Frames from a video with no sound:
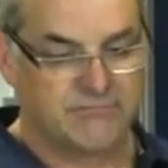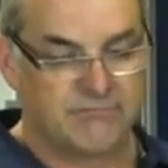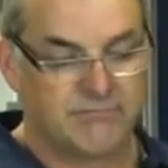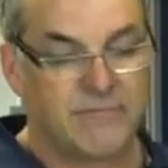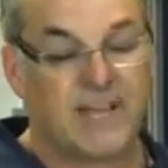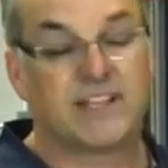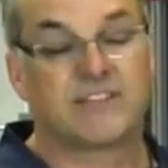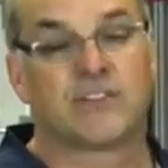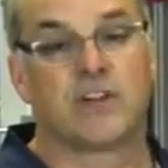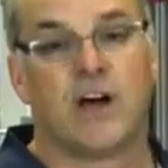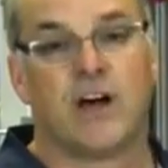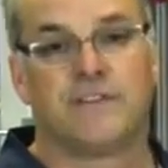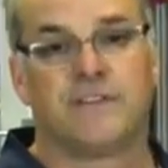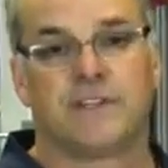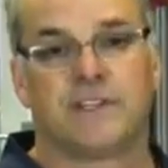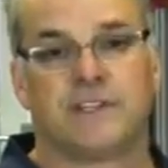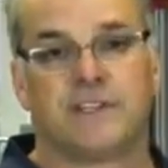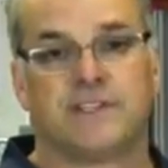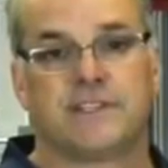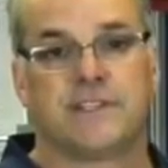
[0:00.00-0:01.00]
That's
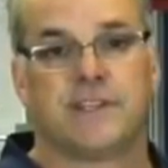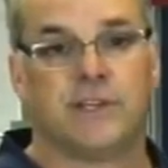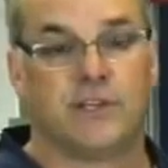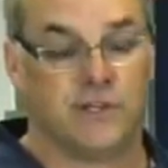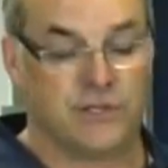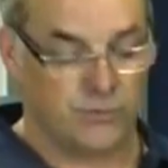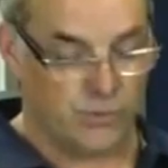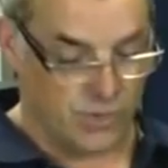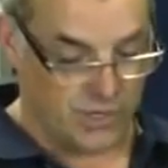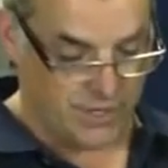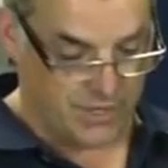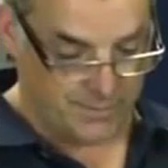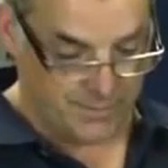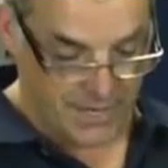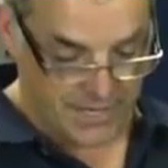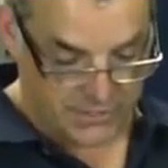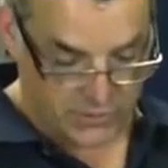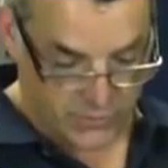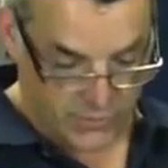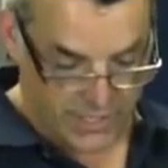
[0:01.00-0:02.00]
often considered one of the
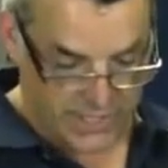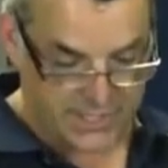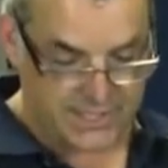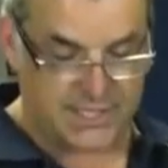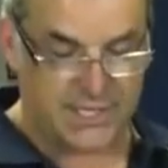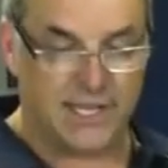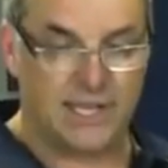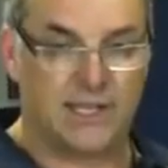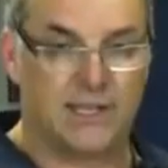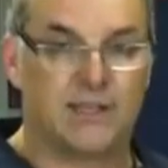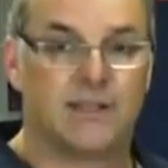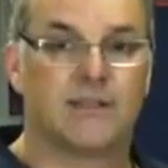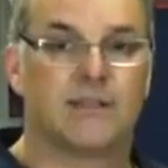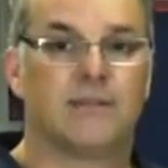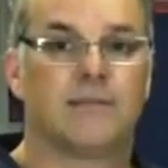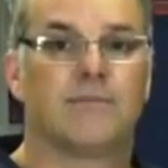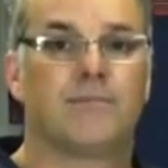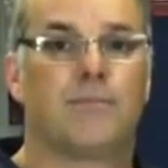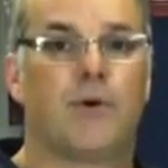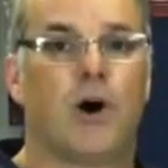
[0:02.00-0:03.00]
best ways to
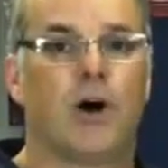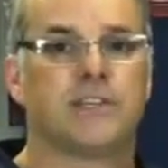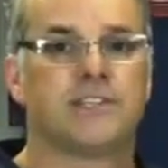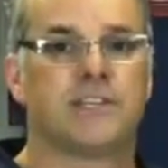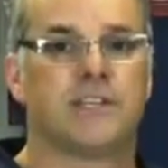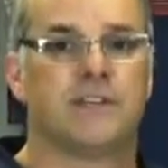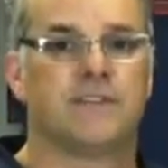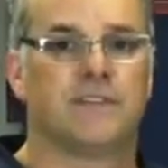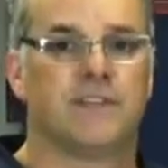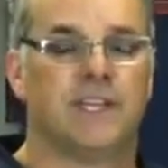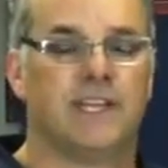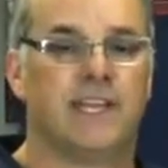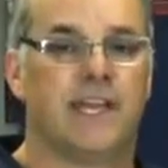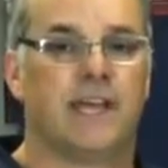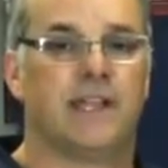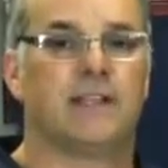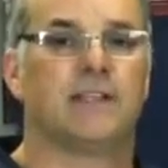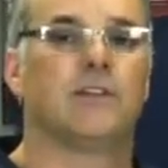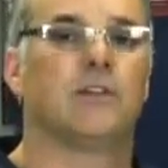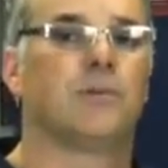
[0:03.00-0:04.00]
positively
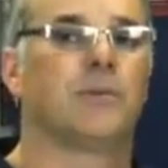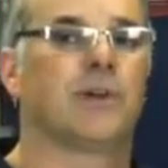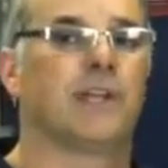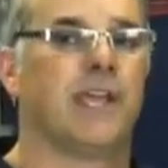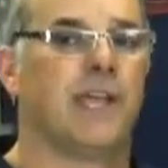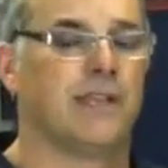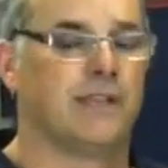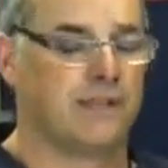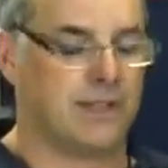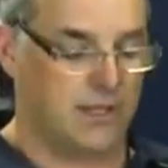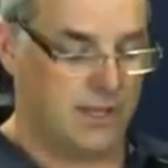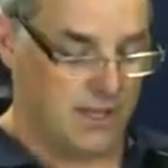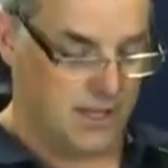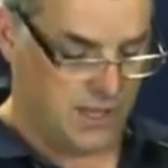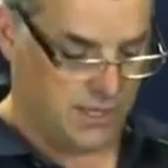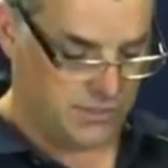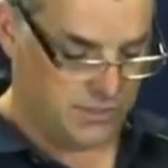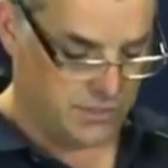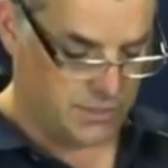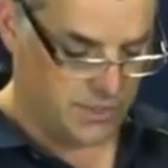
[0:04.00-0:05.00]
get lubricant
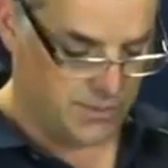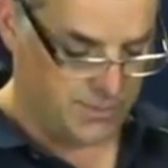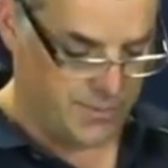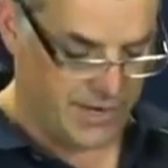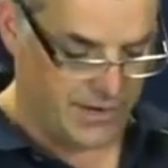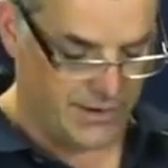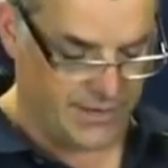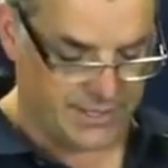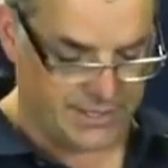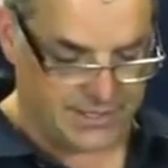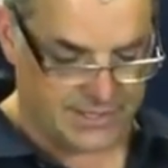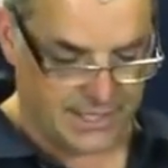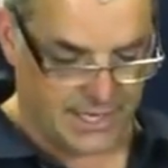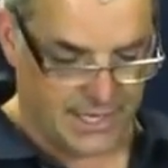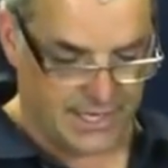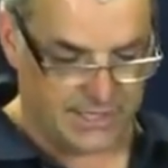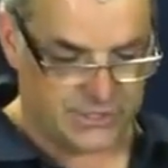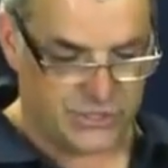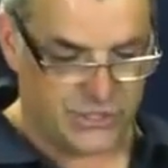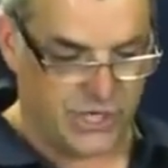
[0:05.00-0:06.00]
to the bearings
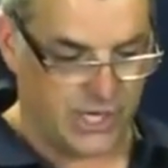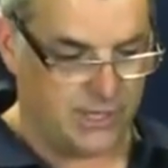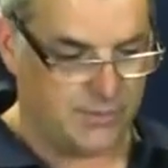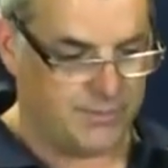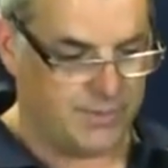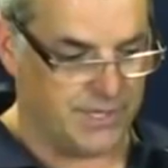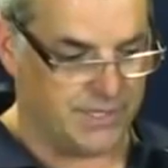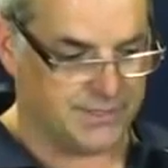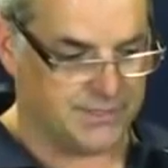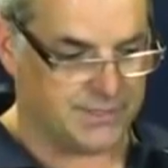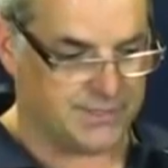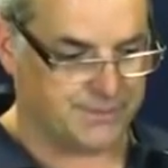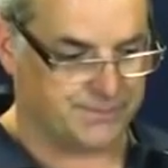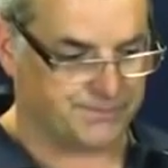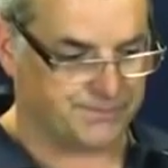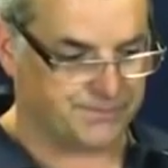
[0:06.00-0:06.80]
and chain pins.